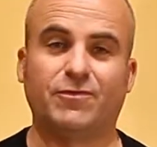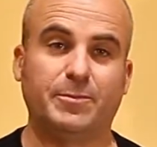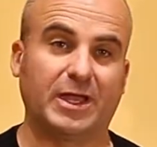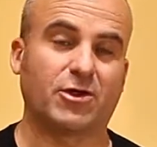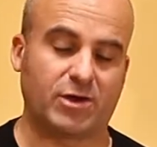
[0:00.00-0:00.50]
a
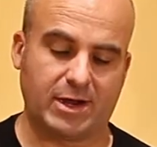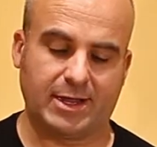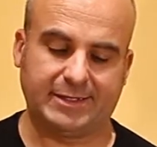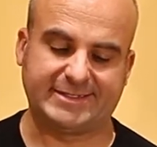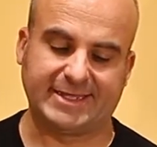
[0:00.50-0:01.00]

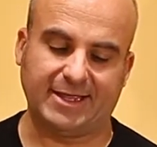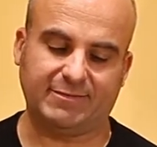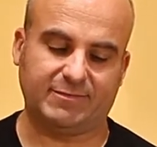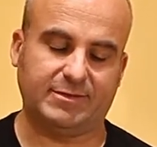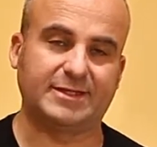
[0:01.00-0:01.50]
bigger
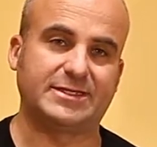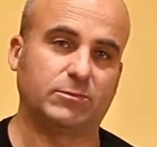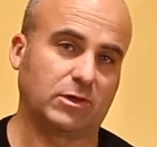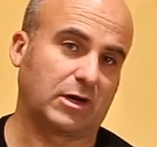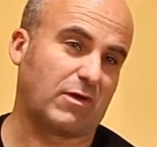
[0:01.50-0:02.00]
set. Let's say
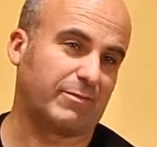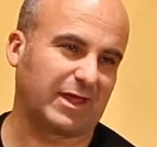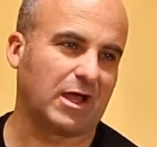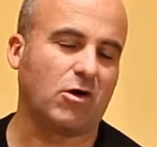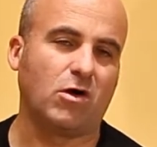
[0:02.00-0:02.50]
I'm going to grab the
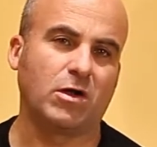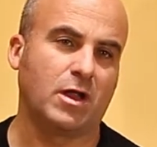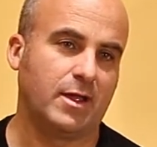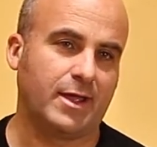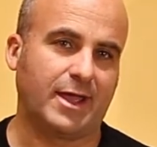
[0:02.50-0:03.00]
cajon
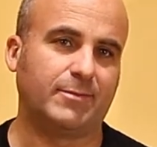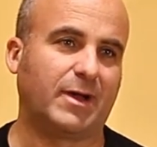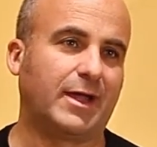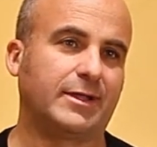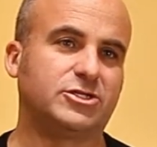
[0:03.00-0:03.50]
and
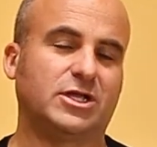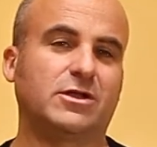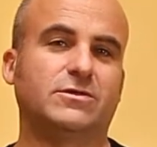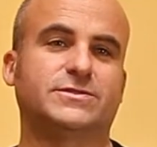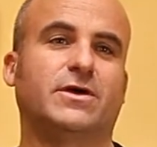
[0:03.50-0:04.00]
my
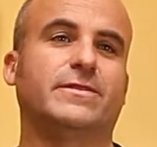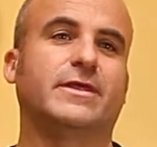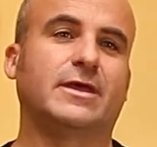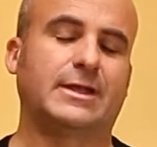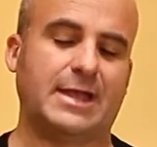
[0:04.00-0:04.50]
jingles on the